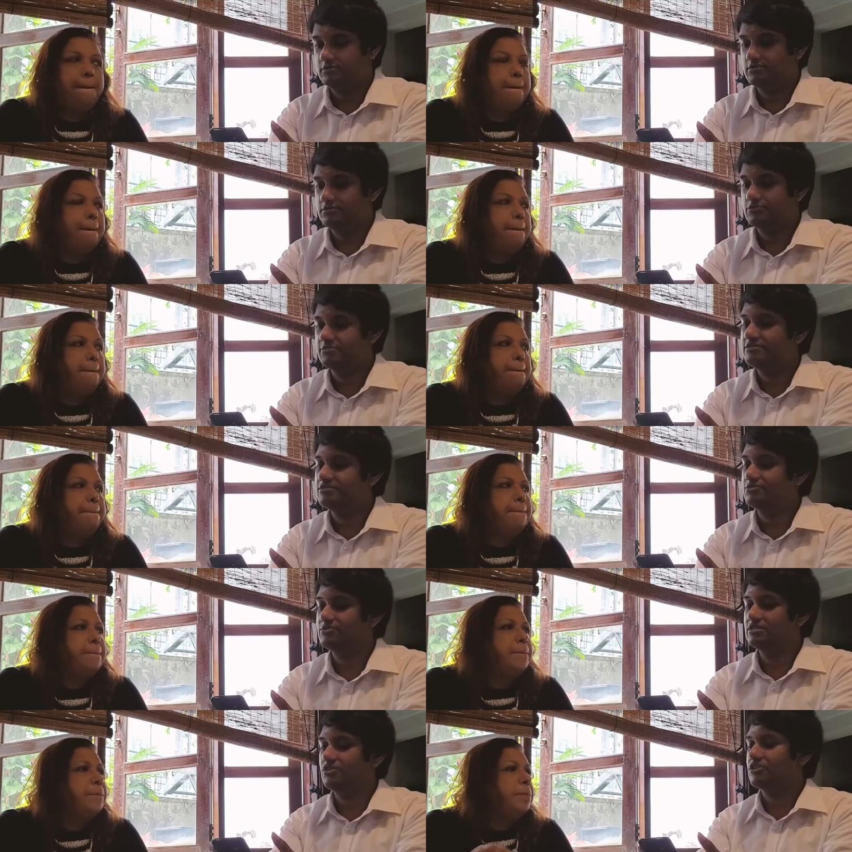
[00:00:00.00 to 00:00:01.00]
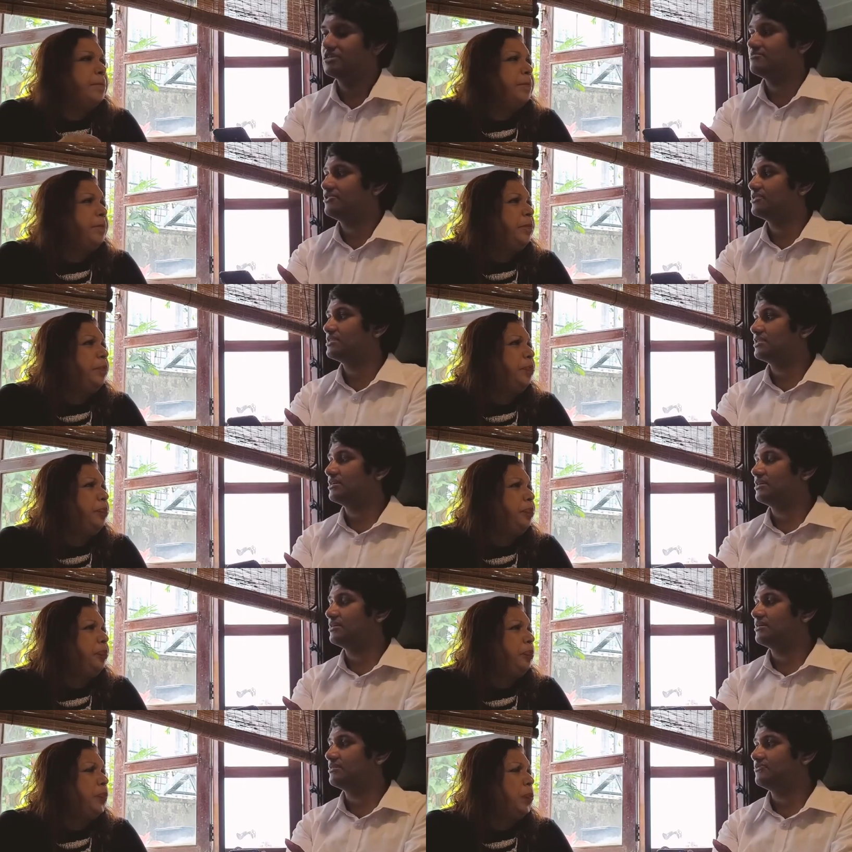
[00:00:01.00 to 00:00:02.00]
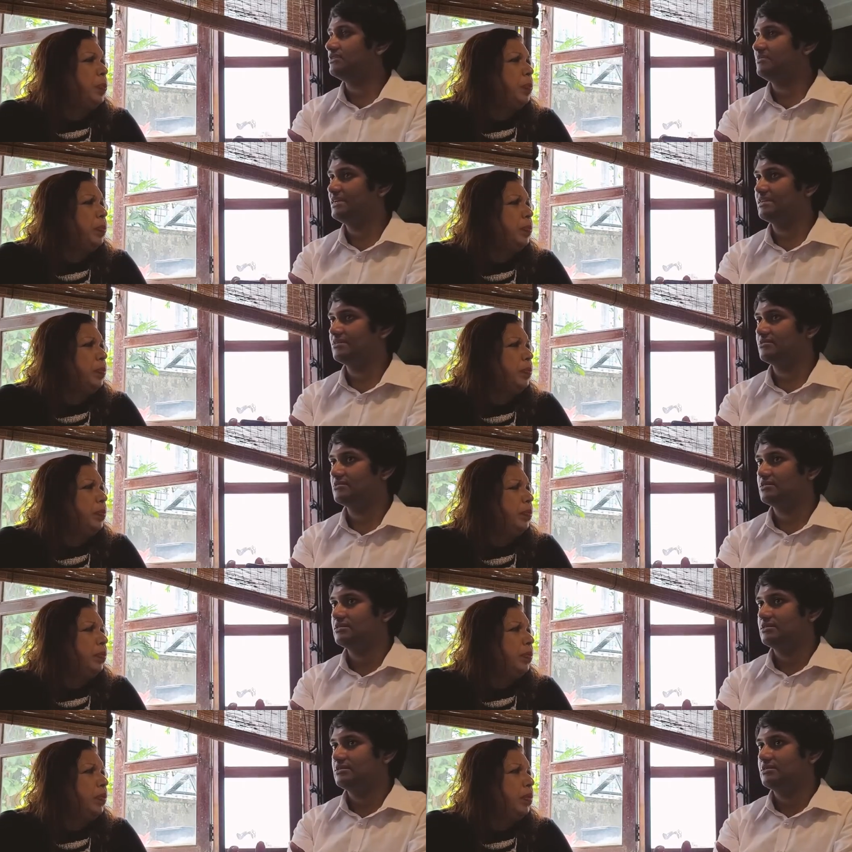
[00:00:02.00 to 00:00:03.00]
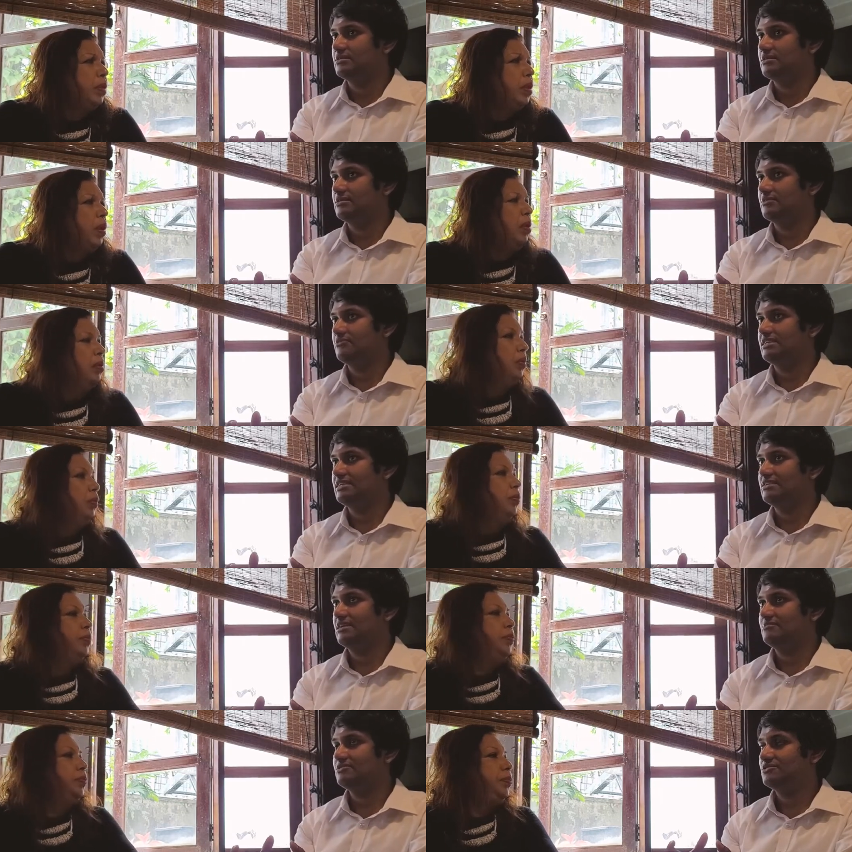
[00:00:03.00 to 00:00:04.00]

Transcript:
Speaker 1: So, Miss, you were talking about uh, women, uh, when it comes